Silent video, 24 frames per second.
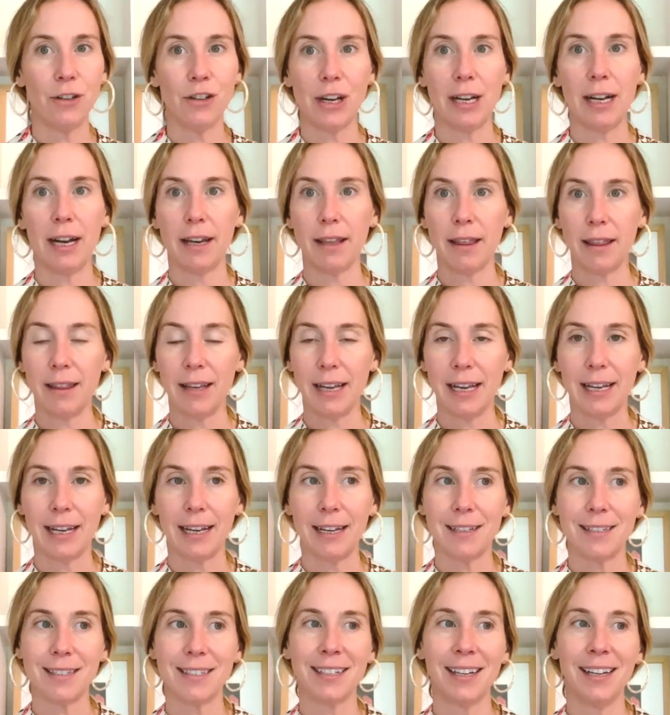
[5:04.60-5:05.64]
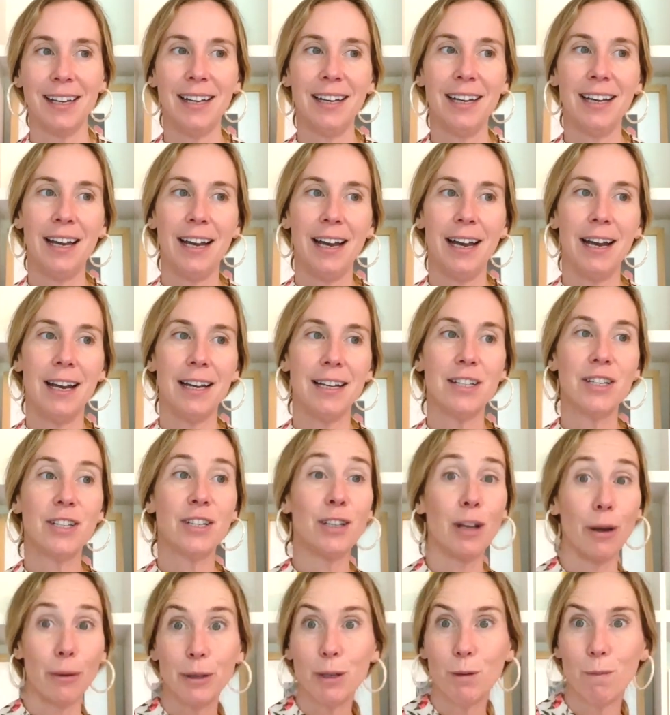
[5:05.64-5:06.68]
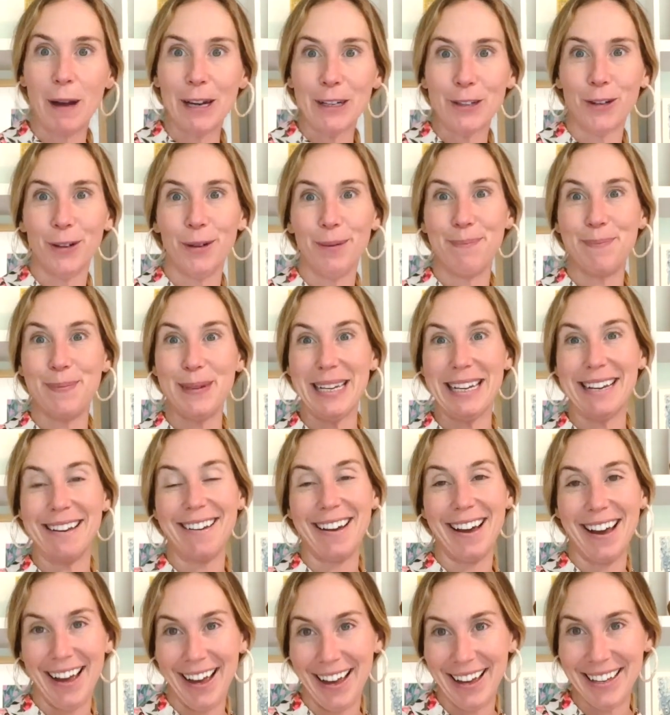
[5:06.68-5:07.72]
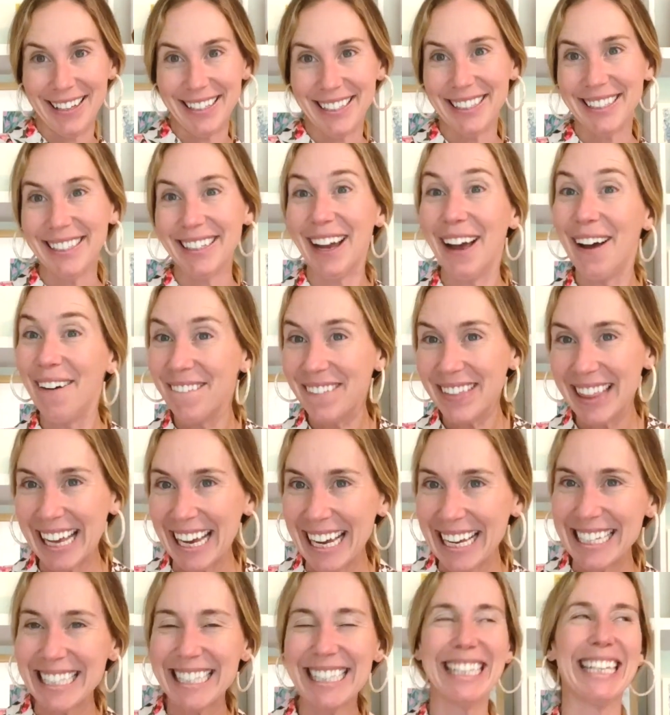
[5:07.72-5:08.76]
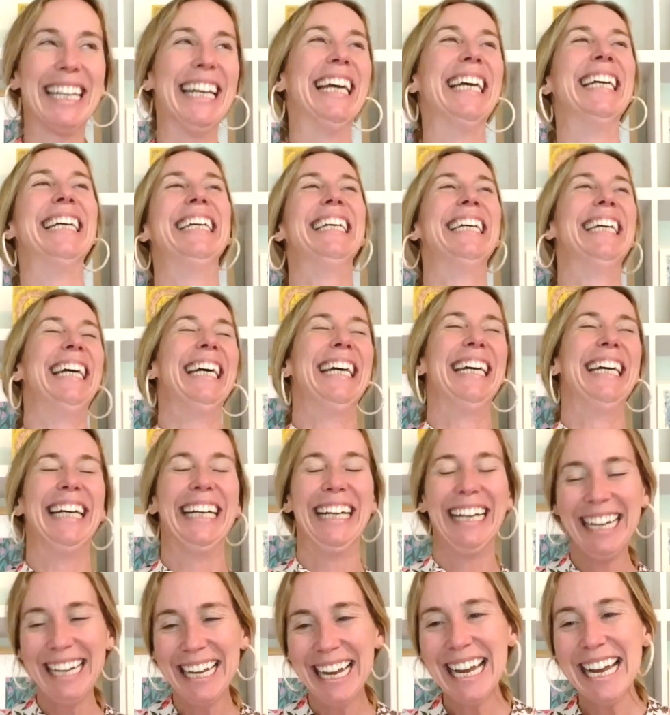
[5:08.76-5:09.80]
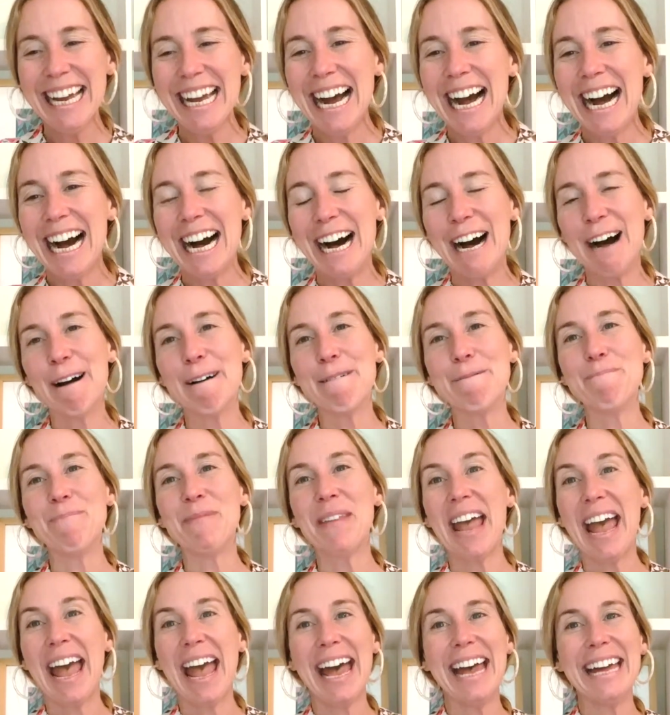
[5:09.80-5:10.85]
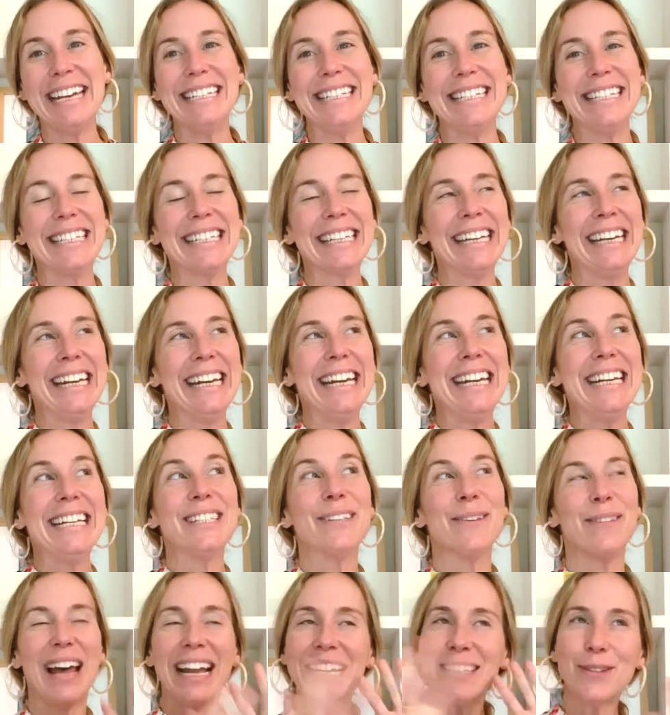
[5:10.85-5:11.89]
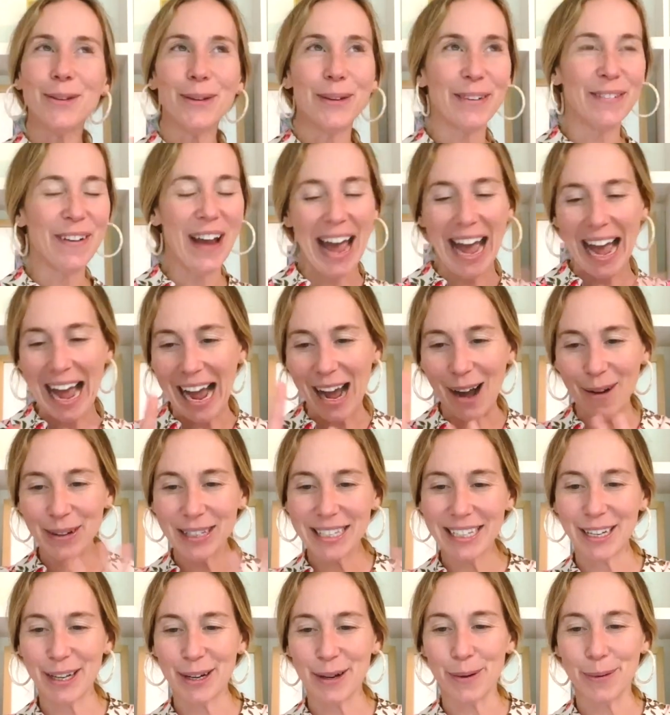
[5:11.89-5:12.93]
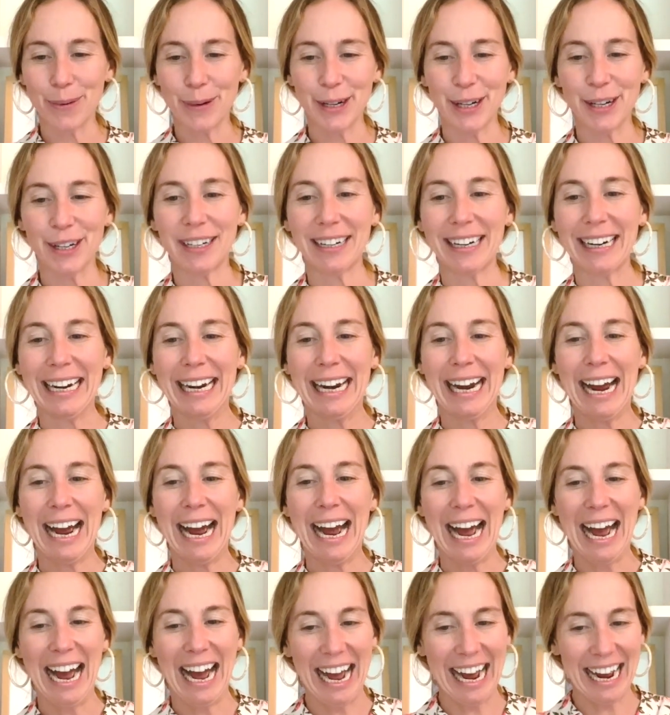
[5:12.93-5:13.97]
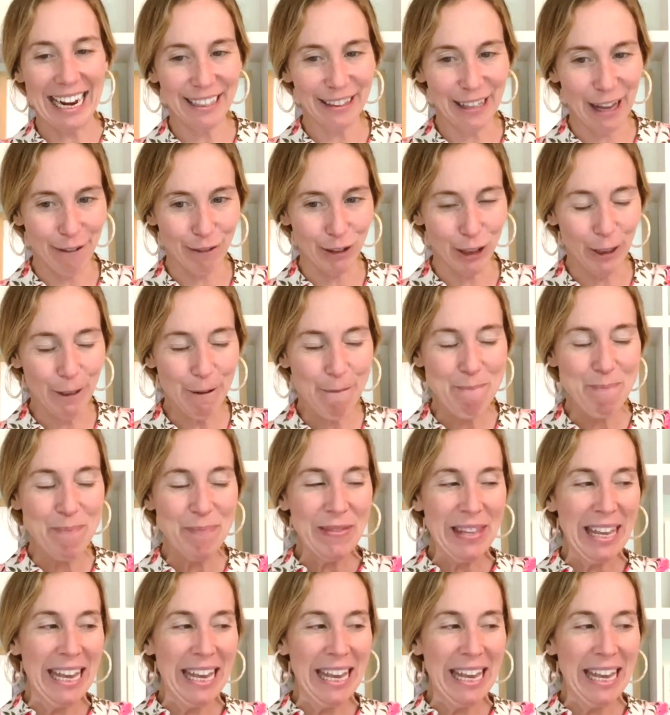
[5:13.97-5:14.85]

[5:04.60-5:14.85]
and I think it's so special because of this. And so that's sort of how it's going to work high level.